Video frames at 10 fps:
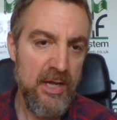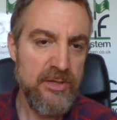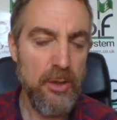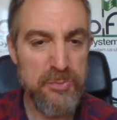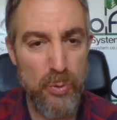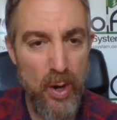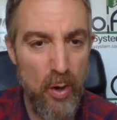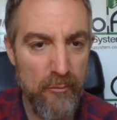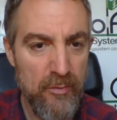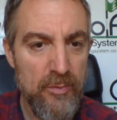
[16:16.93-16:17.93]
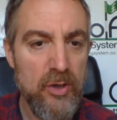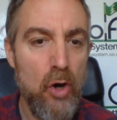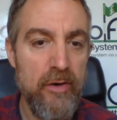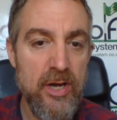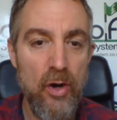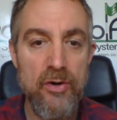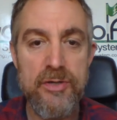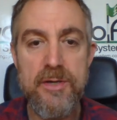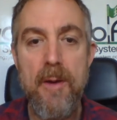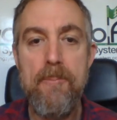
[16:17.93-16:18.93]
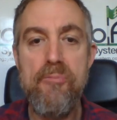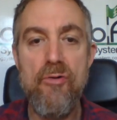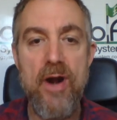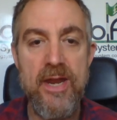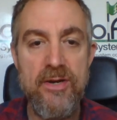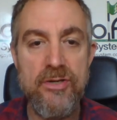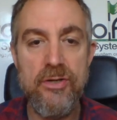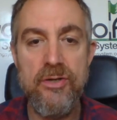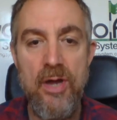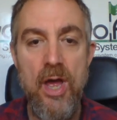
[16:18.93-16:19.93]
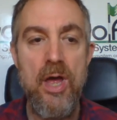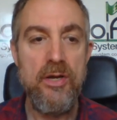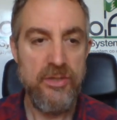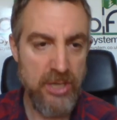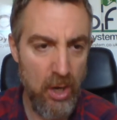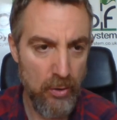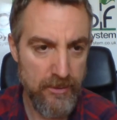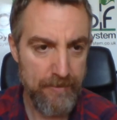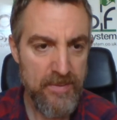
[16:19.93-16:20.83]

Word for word: Top twelve, Corey Conners, Brendan Todd.